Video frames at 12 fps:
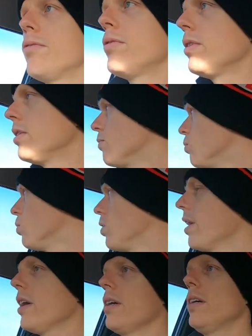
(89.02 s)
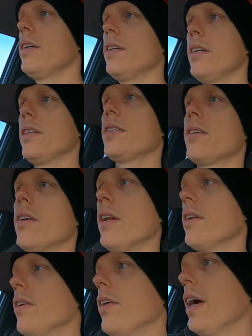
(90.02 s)
full of water. I just thought
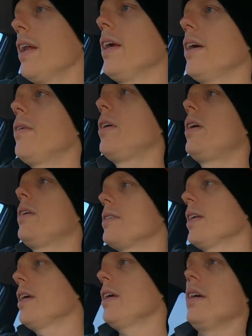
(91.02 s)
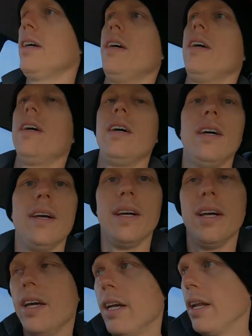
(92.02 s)
I'd do that now while I was there.
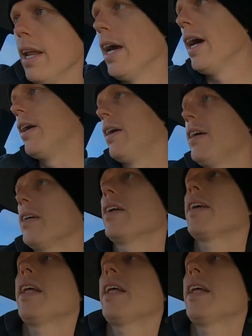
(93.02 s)
Now, I've got to